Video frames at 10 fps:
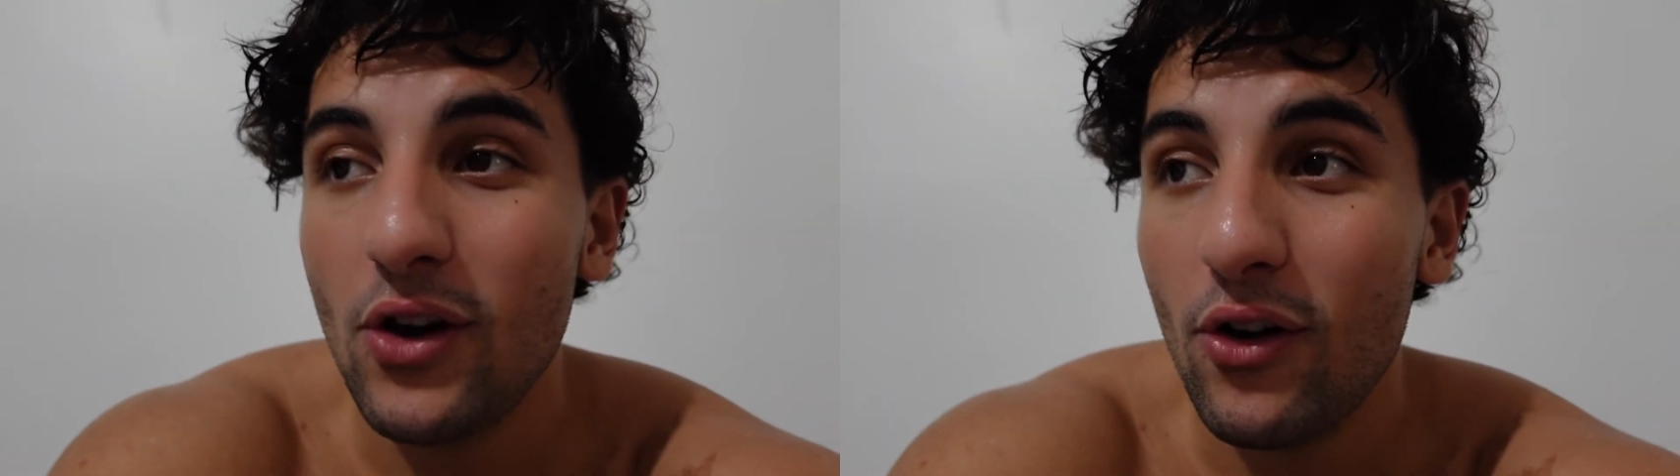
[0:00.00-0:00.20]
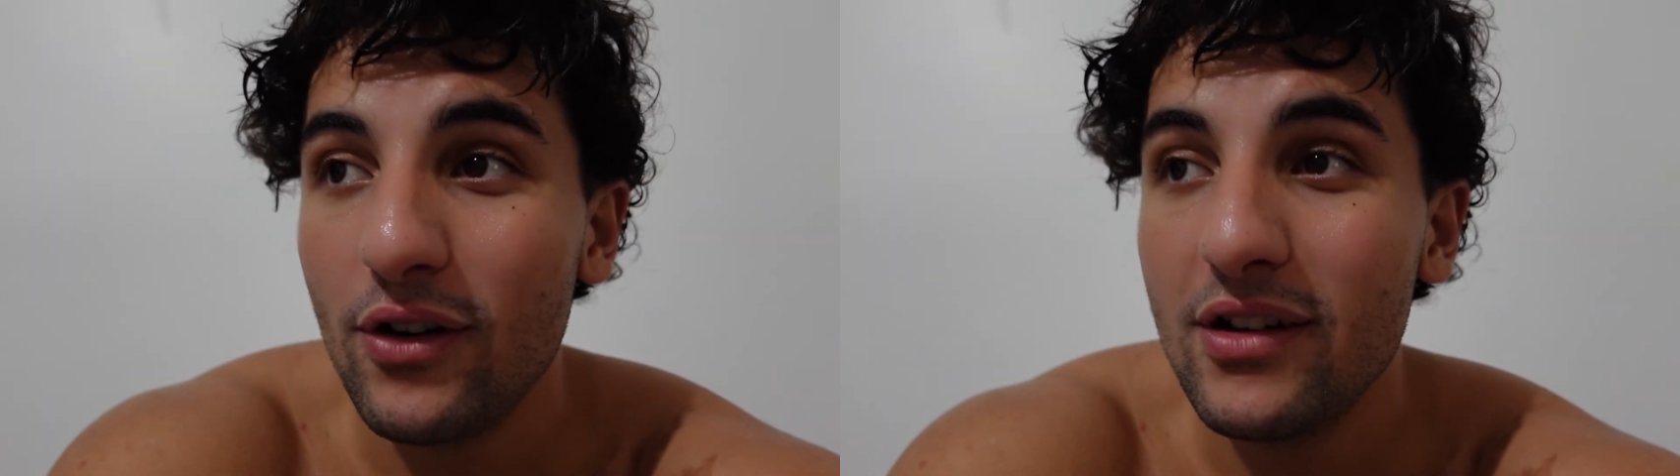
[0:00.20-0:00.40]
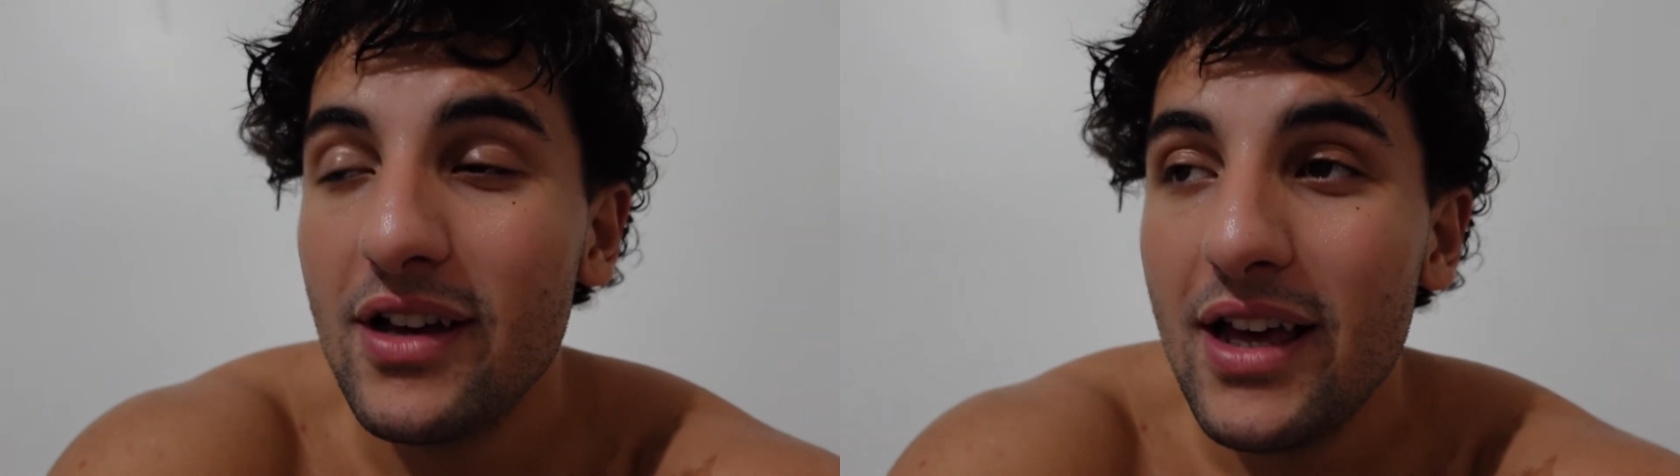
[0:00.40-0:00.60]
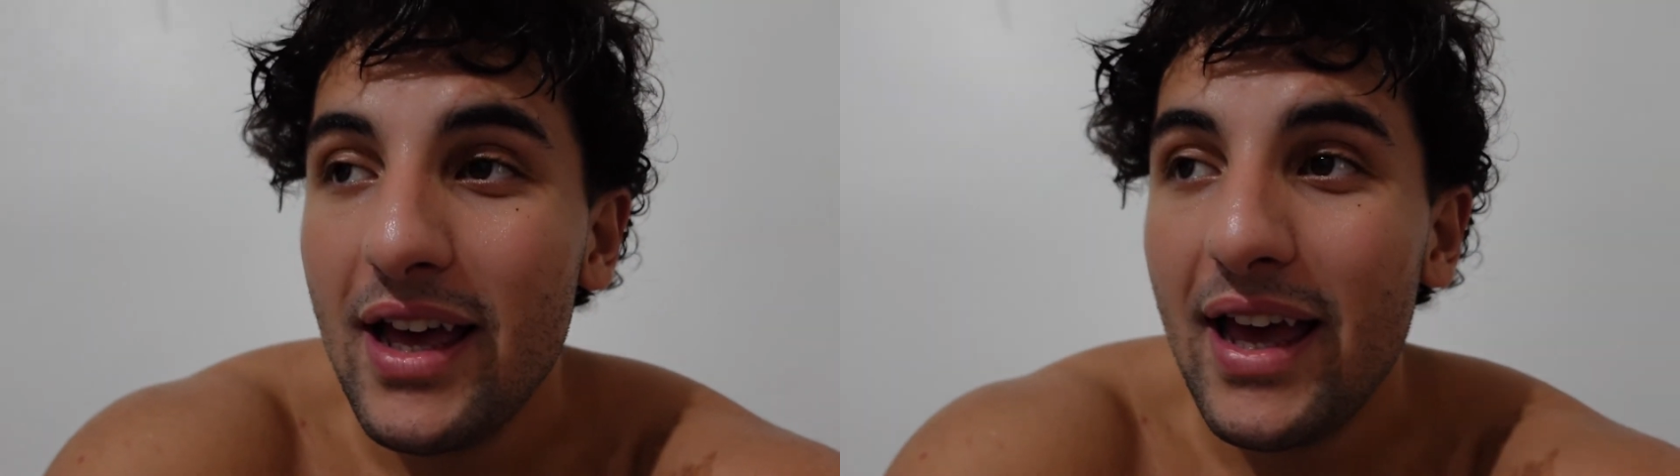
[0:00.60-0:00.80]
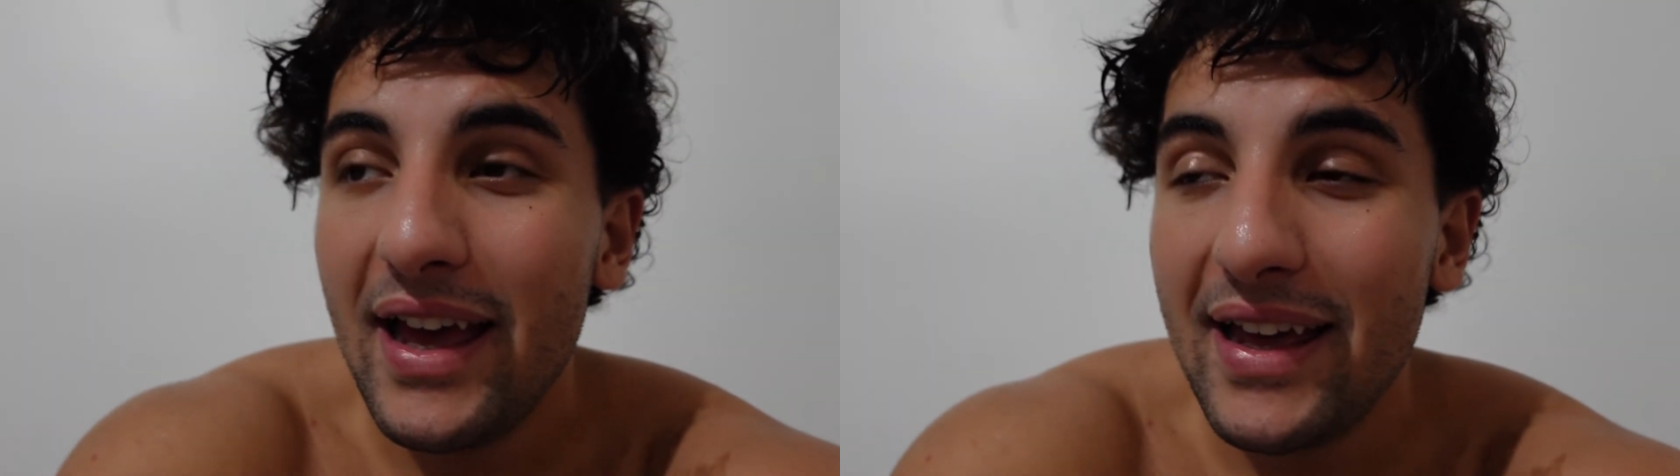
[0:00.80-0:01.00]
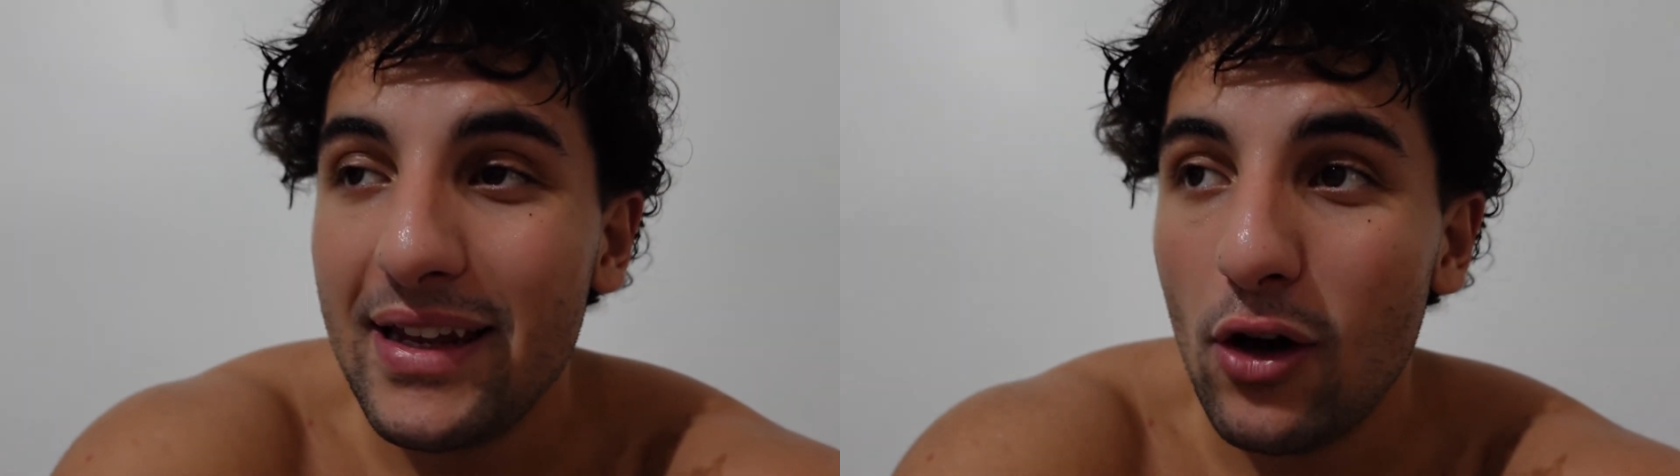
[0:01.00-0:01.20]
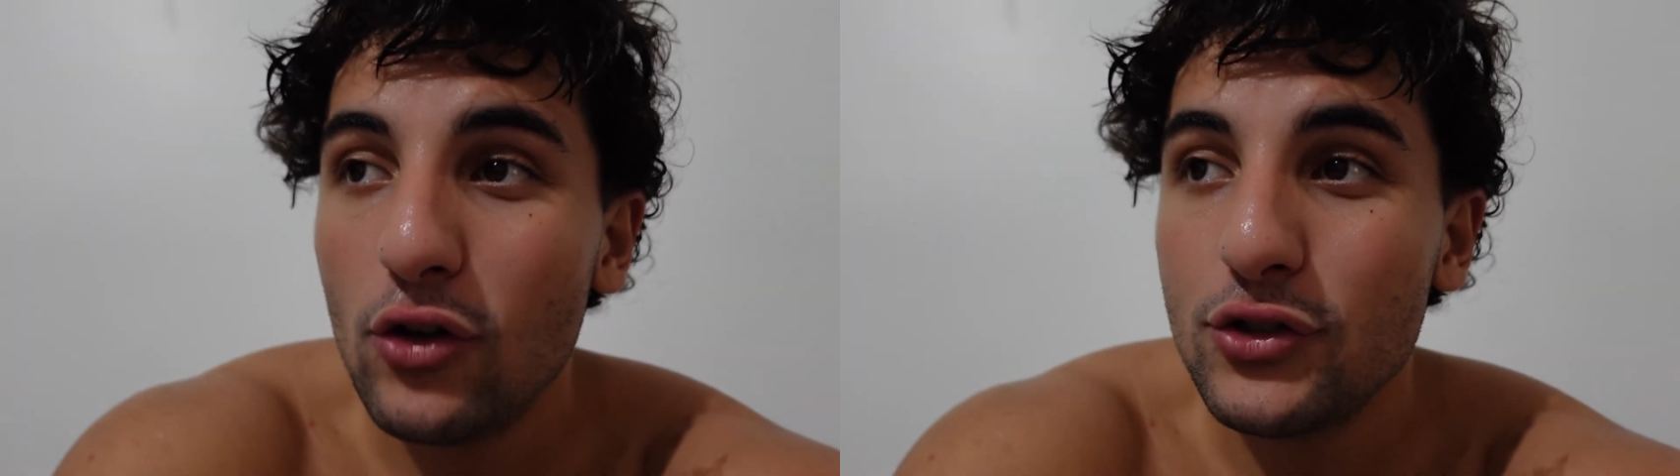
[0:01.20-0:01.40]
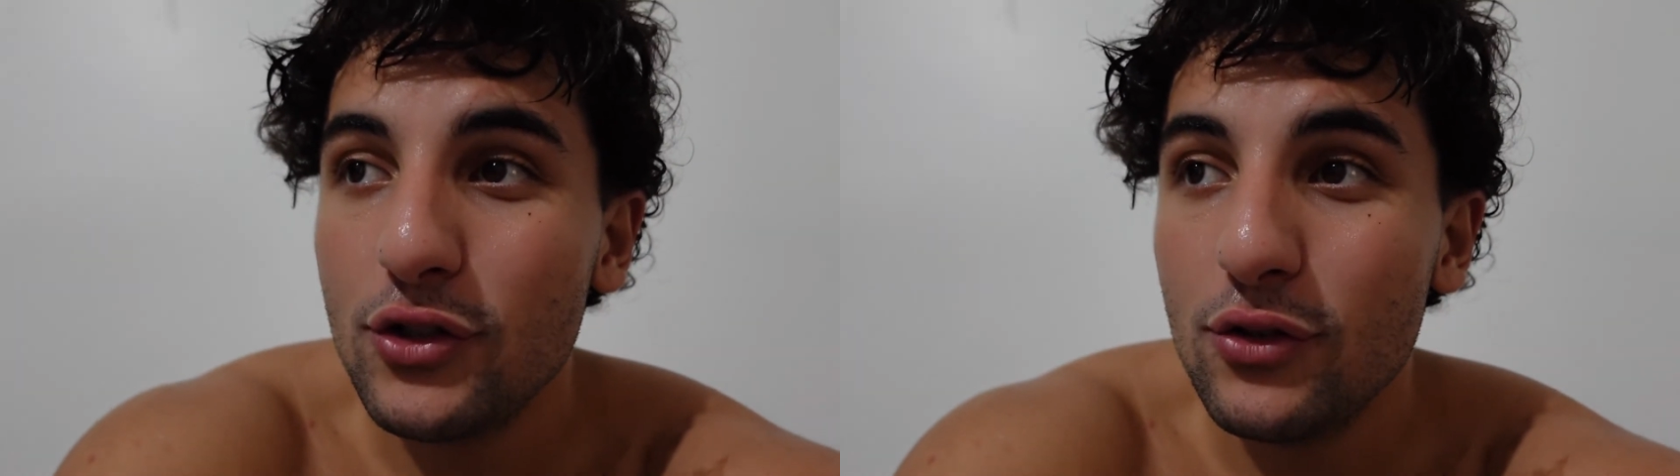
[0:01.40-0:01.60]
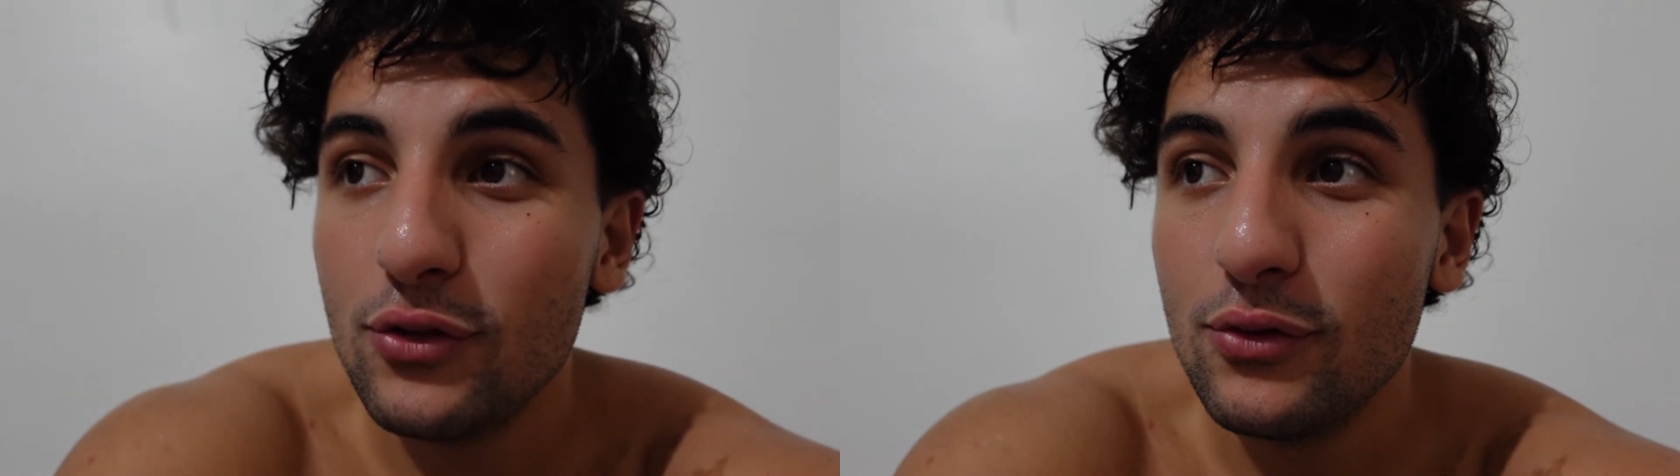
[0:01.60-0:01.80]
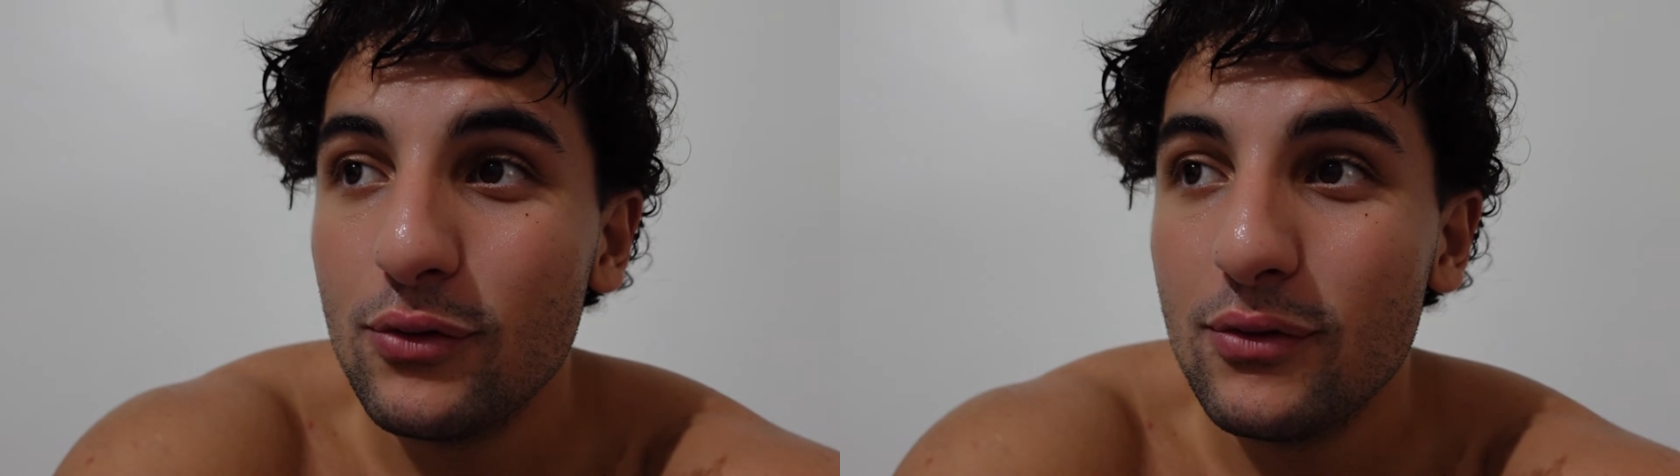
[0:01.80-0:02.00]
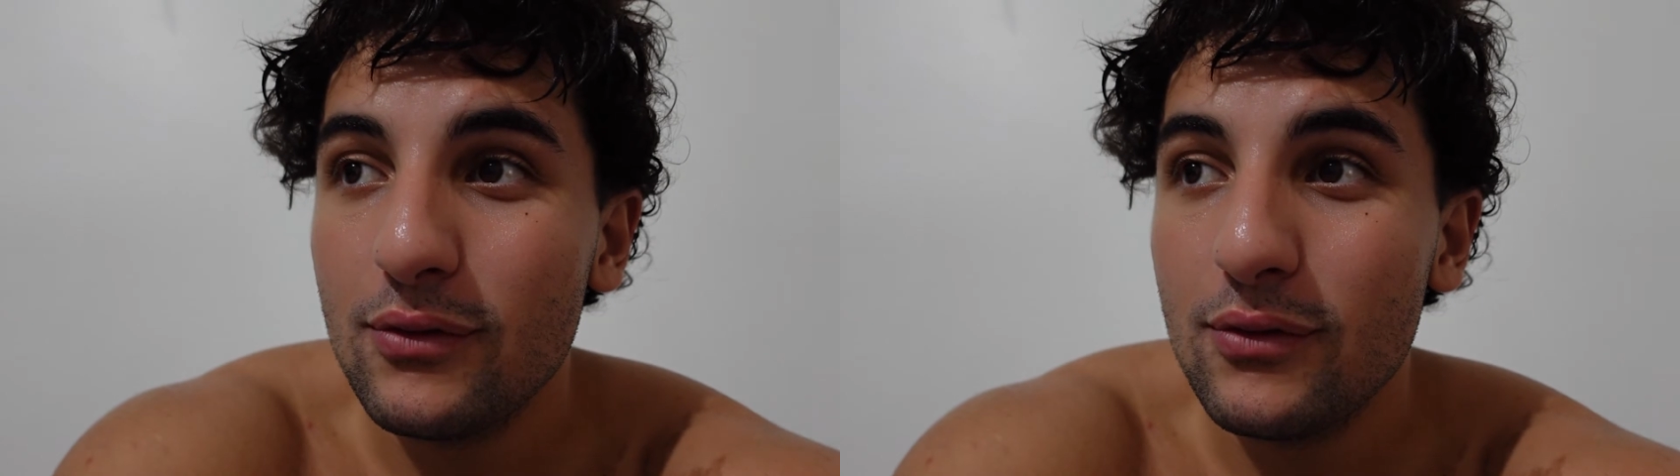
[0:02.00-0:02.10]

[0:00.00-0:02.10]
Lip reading: hard, and I was slow.